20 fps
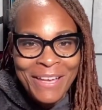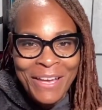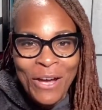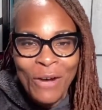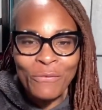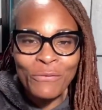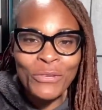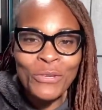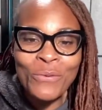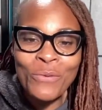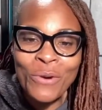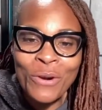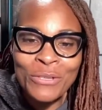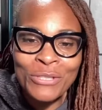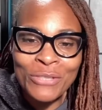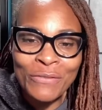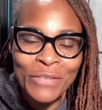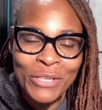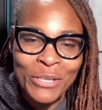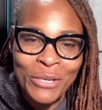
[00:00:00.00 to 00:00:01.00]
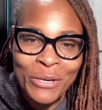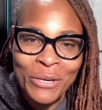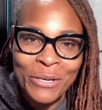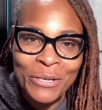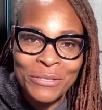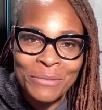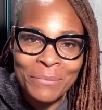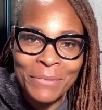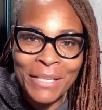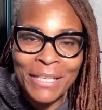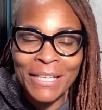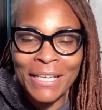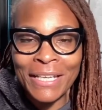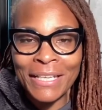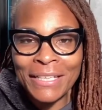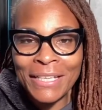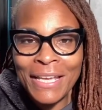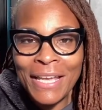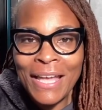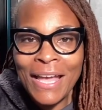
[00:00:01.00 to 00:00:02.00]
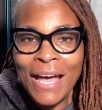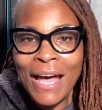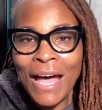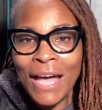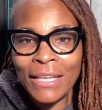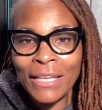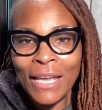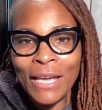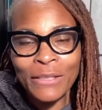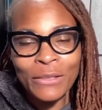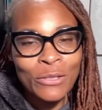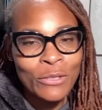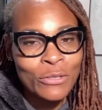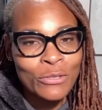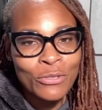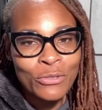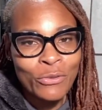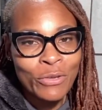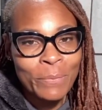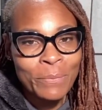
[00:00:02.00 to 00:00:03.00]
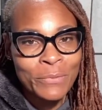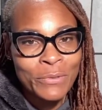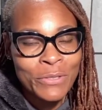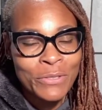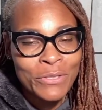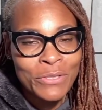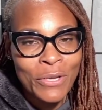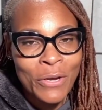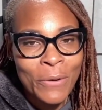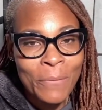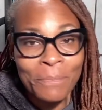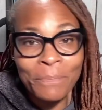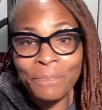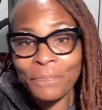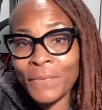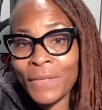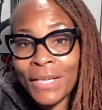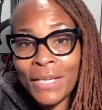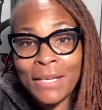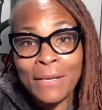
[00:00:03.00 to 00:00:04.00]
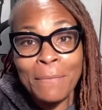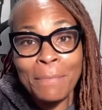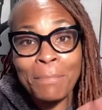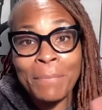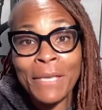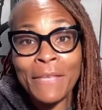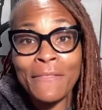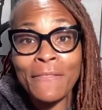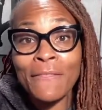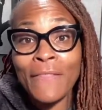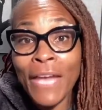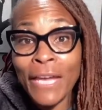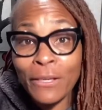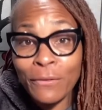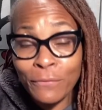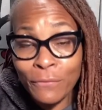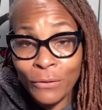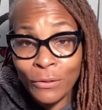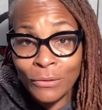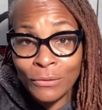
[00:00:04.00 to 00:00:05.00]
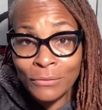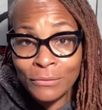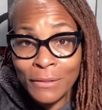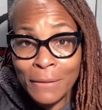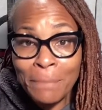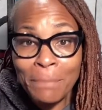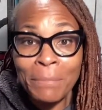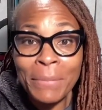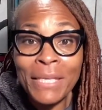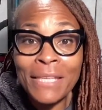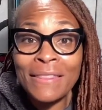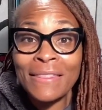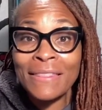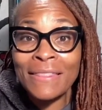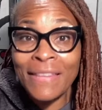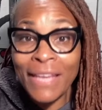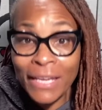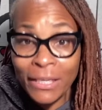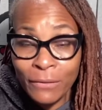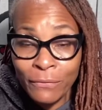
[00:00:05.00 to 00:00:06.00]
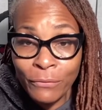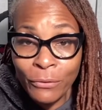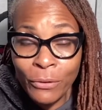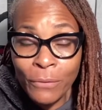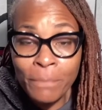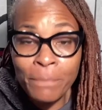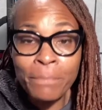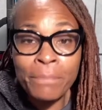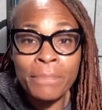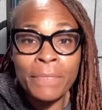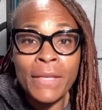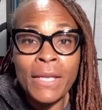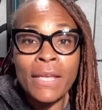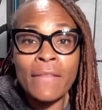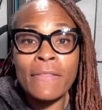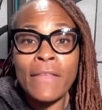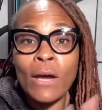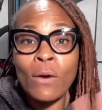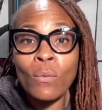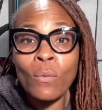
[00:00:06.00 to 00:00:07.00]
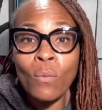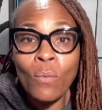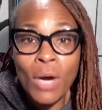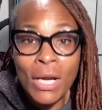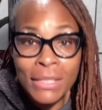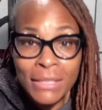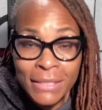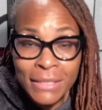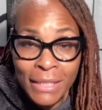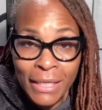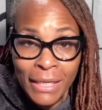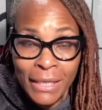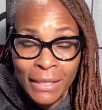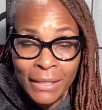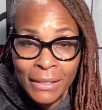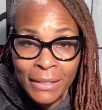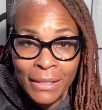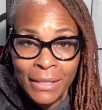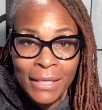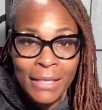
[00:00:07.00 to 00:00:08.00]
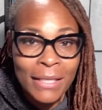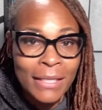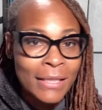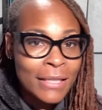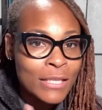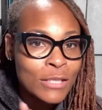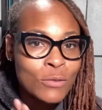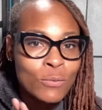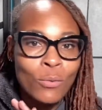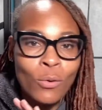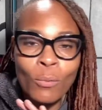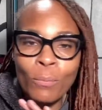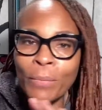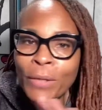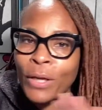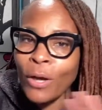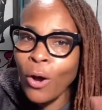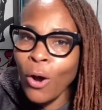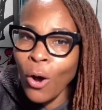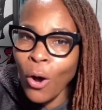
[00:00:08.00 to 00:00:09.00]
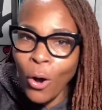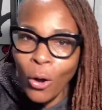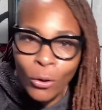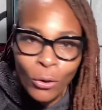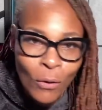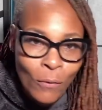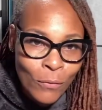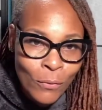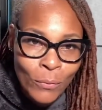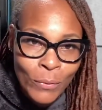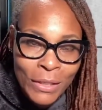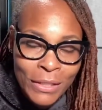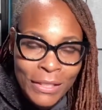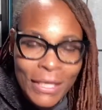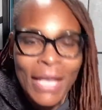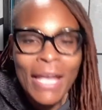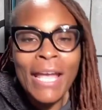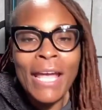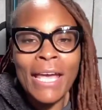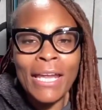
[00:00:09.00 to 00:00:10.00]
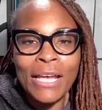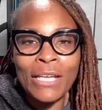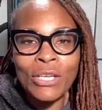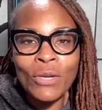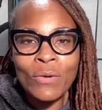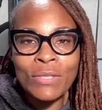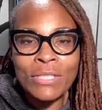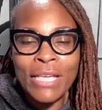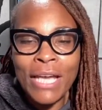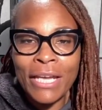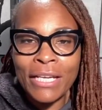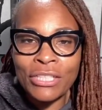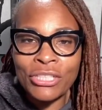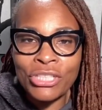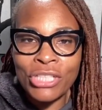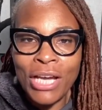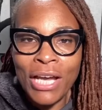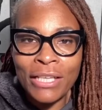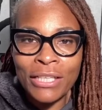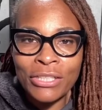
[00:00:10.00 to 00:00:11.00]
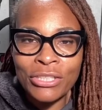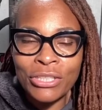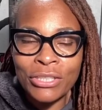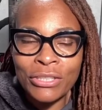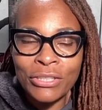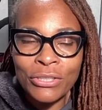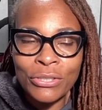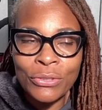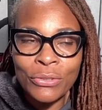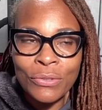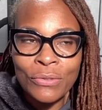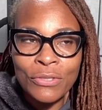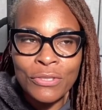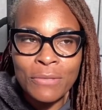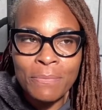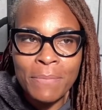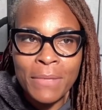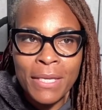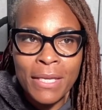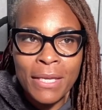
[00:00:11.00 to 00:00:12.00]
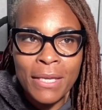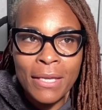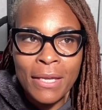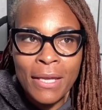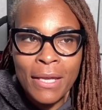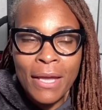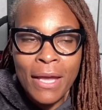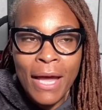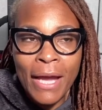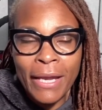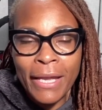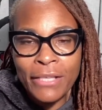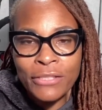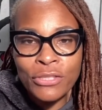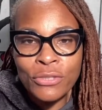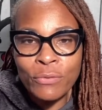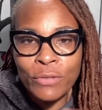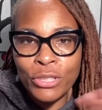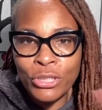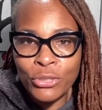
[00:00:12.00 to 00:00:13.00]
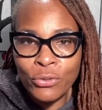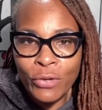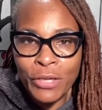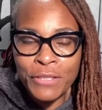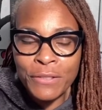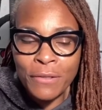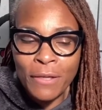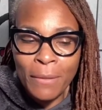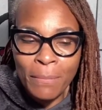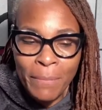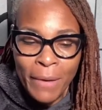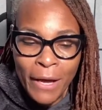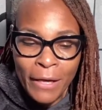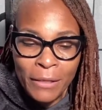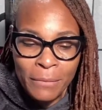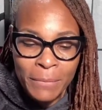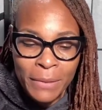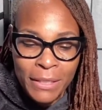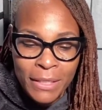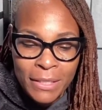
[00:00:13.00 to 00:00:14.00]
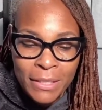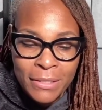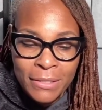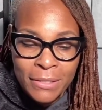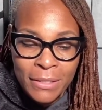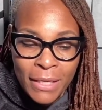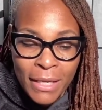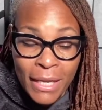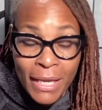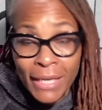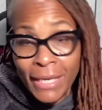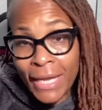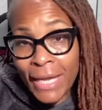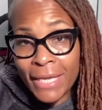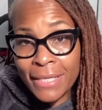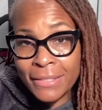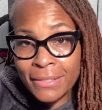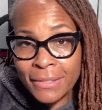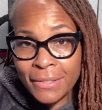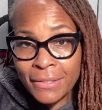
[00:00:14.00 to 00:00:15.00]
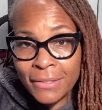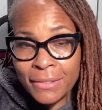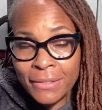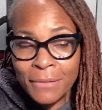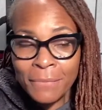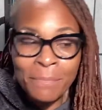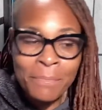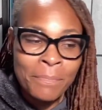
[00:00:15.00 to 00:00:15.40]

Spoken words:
a few words of encouragement and highlight those scriptures. So be thankful. Be thankful that one day this will be all over with. And I know it's kind of challenging too to be, I guess, to rejoice about it, because in essence,